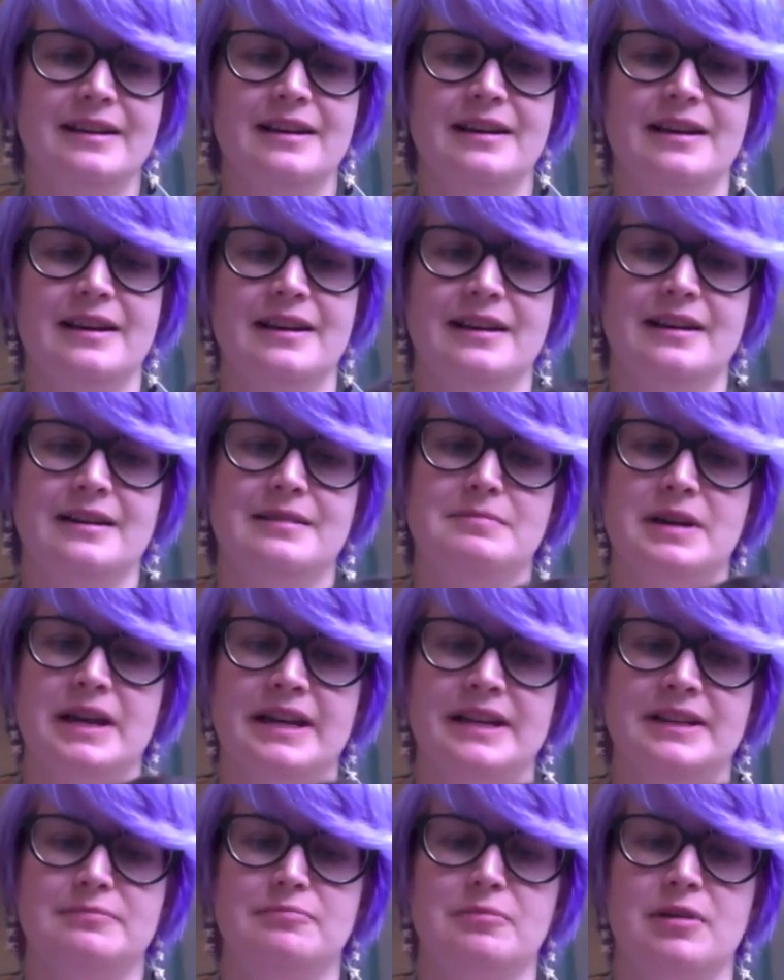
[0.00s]
by
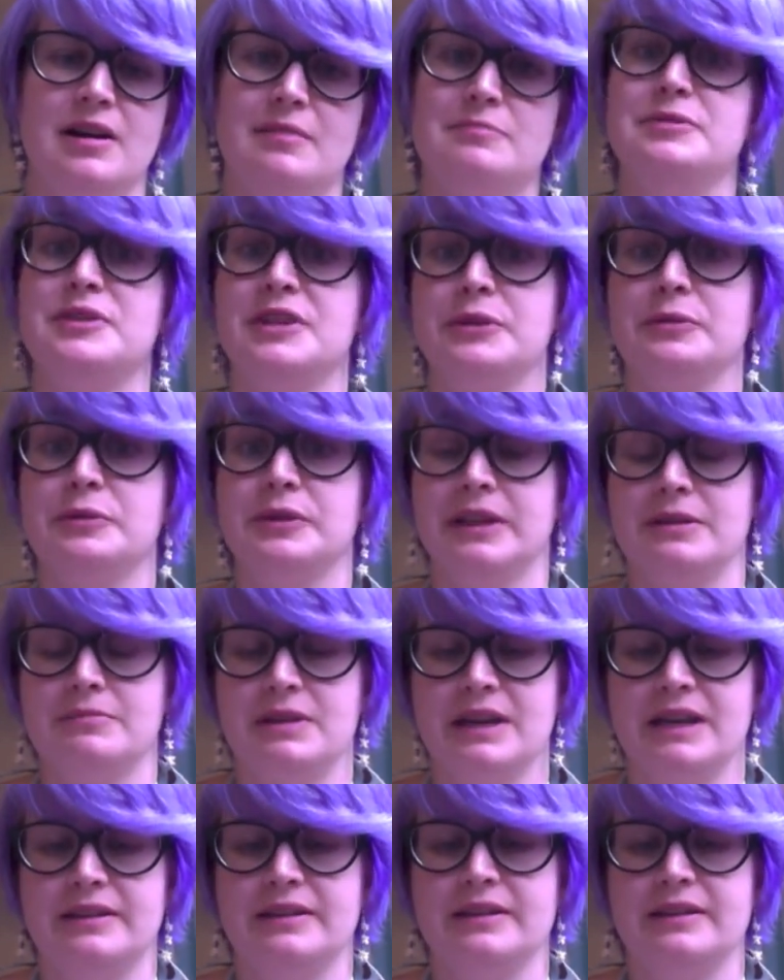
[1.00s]
his mom, genuinely
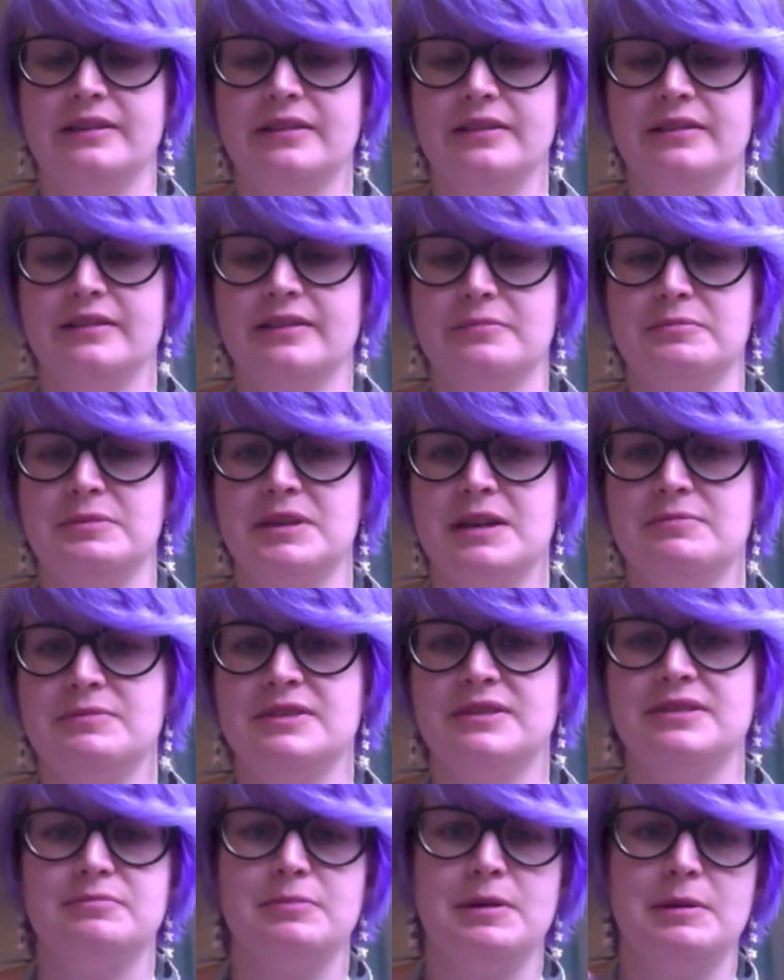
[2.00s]
abandoned.
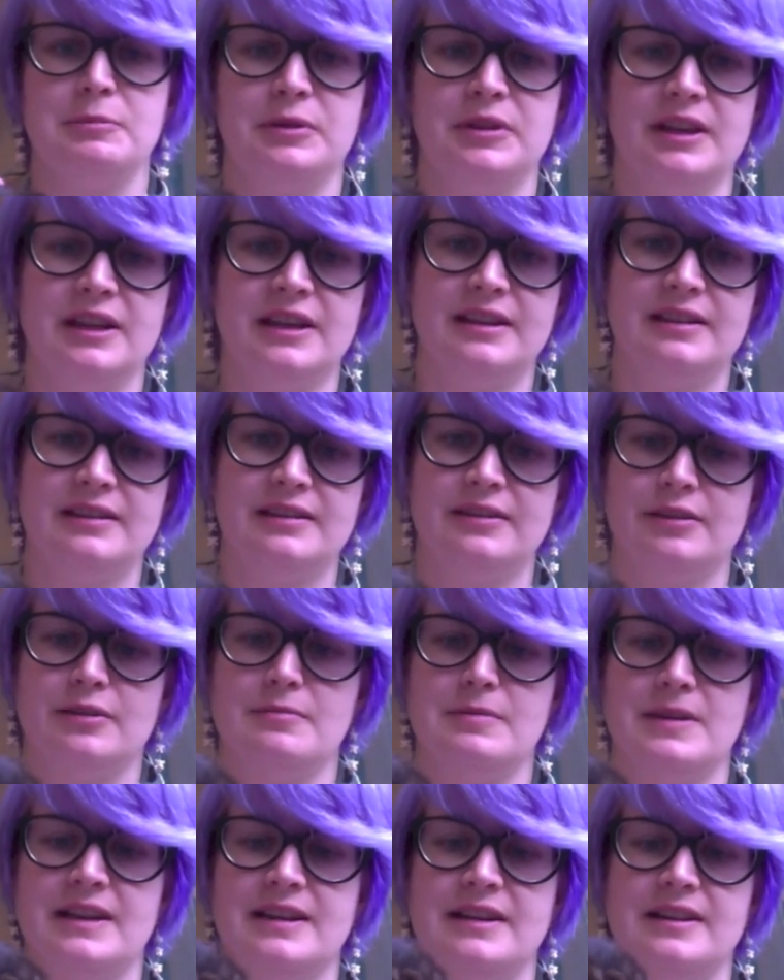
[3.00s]
Sometimes people think kittens are
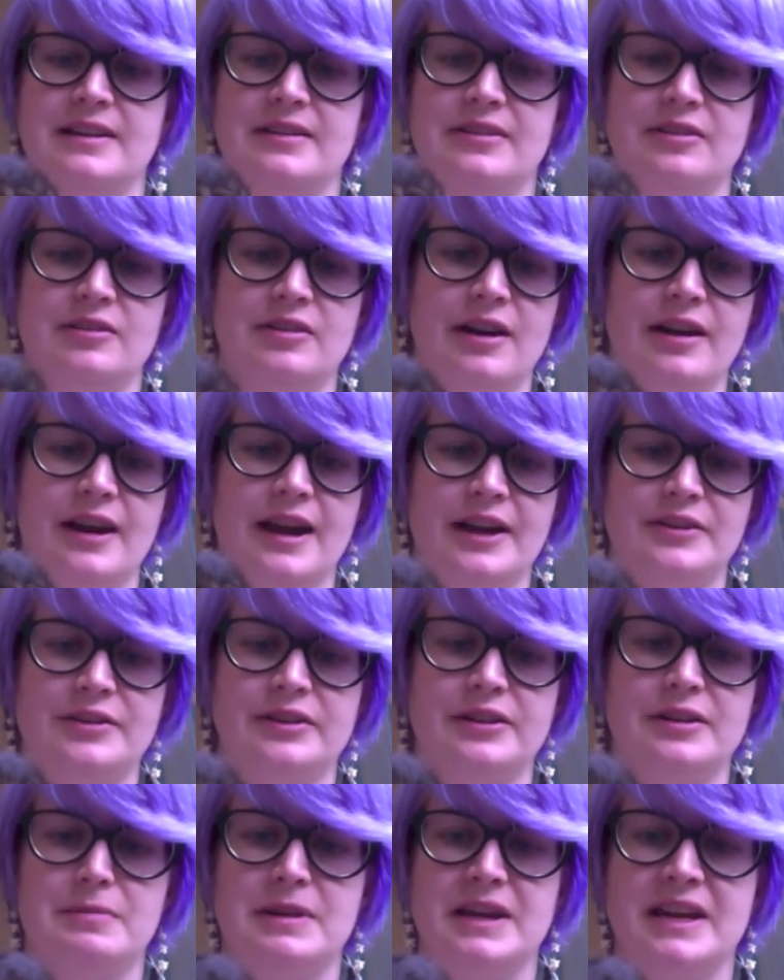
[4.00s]
abandoned and they're not
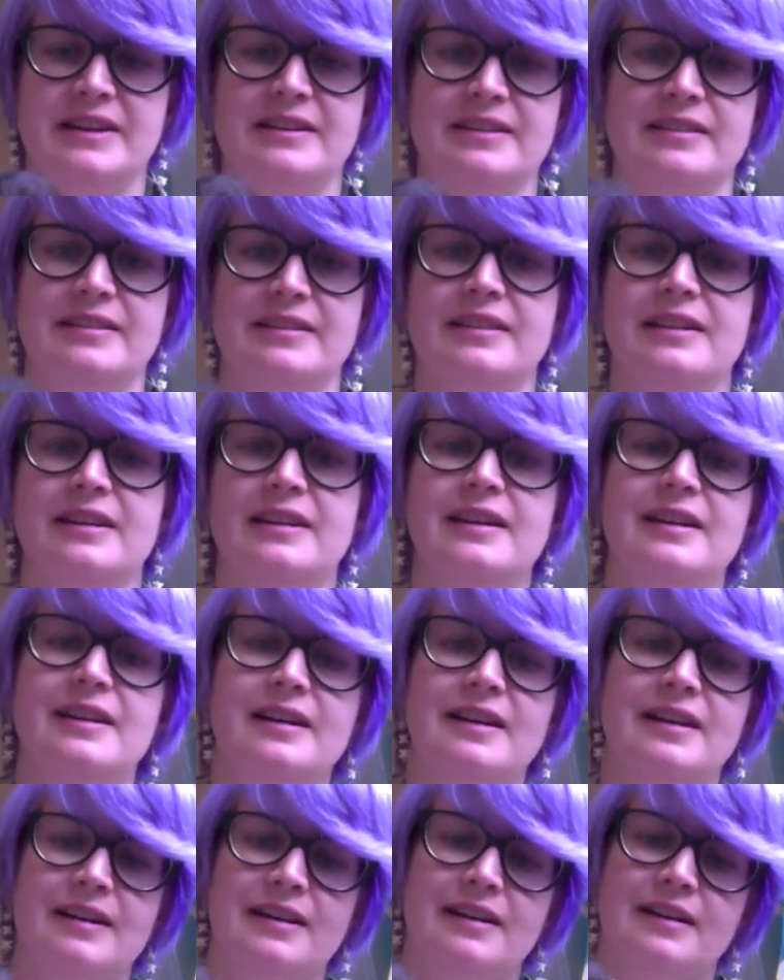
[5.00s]
actually abandoned.
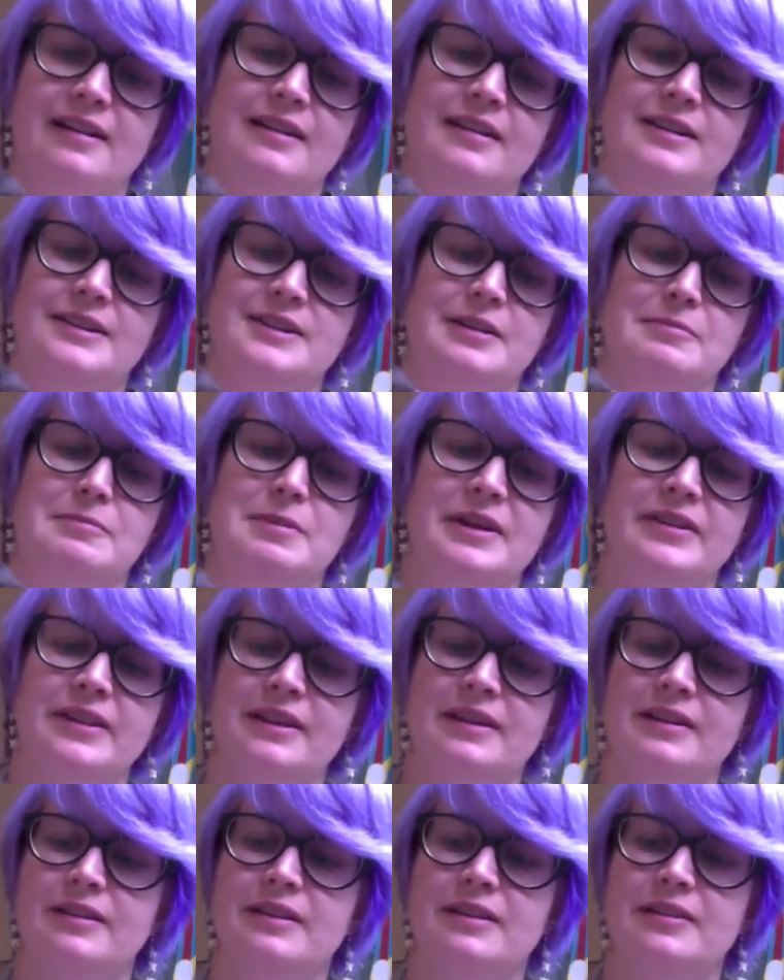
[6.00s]
I'll talk about that
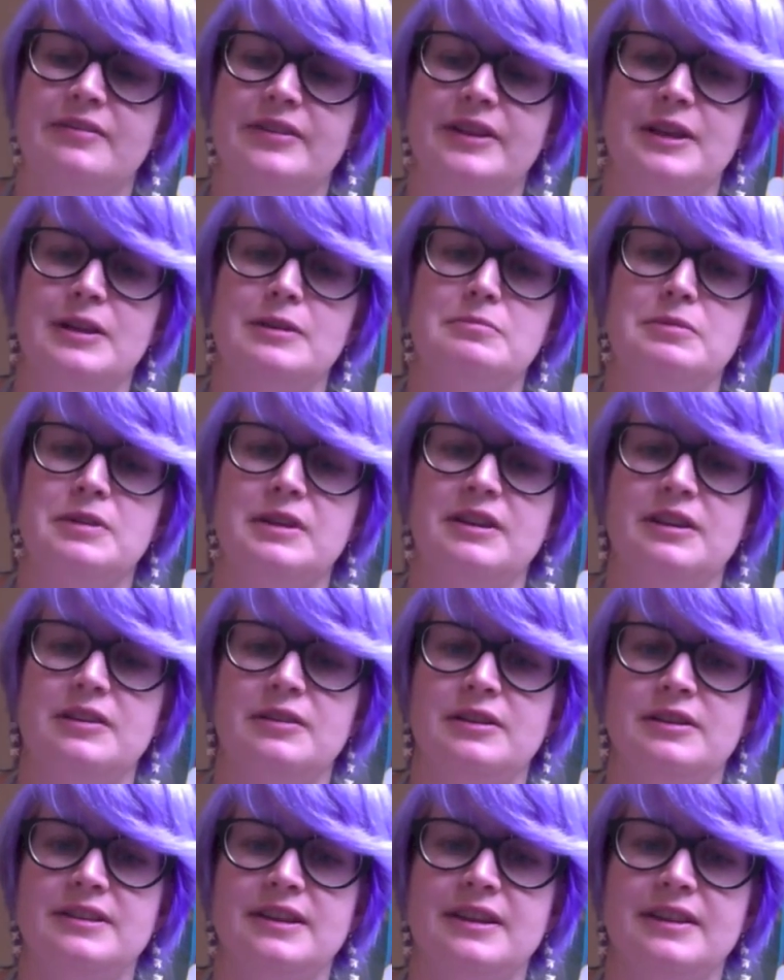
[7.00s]
in another video, but you
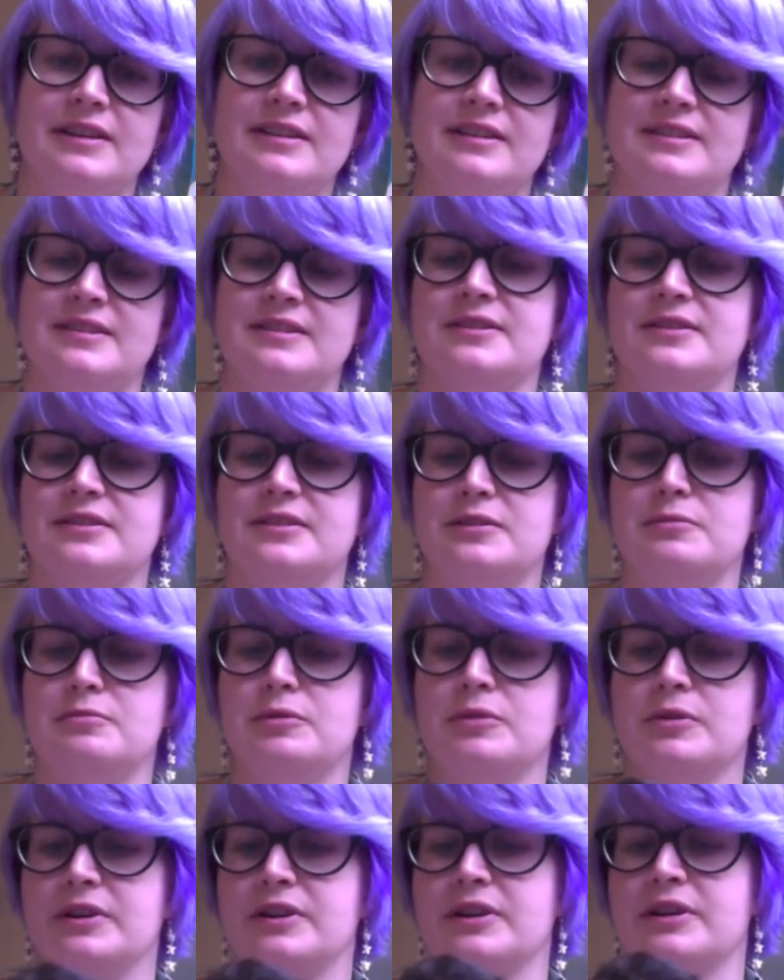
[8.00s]
can tell that this is a
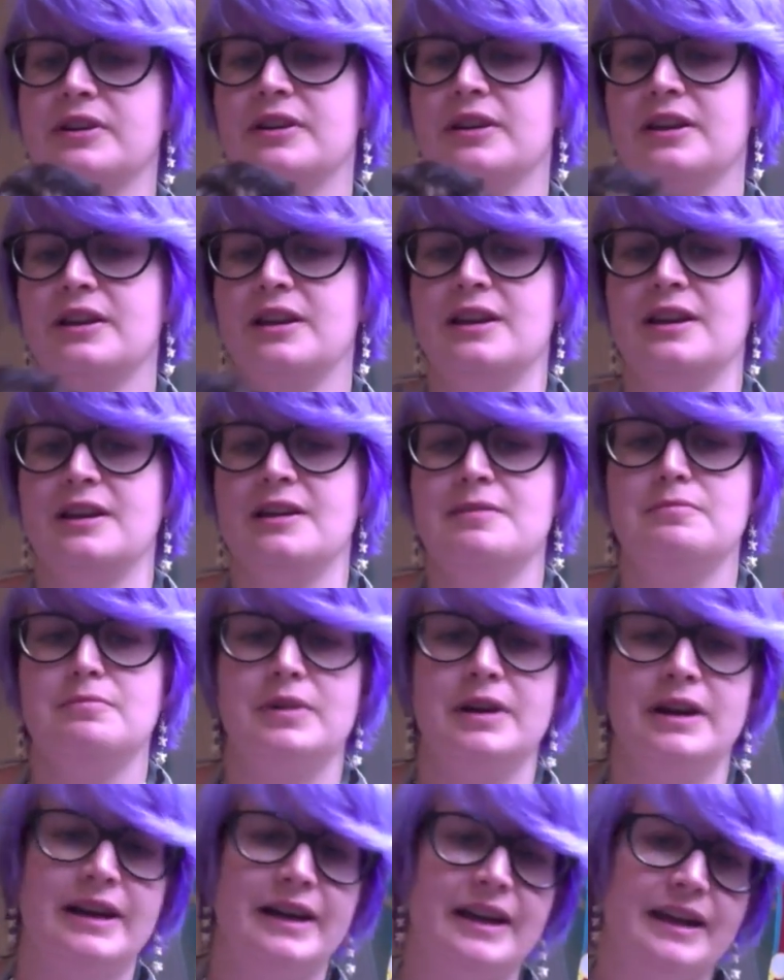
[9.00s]
newborn
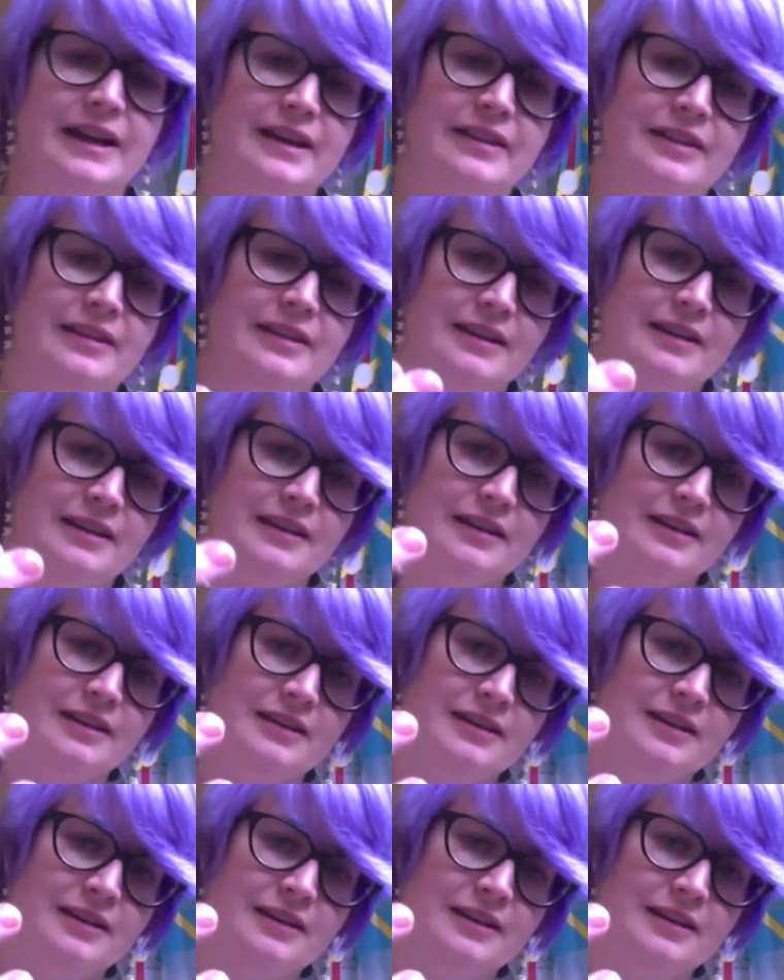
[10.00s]
by the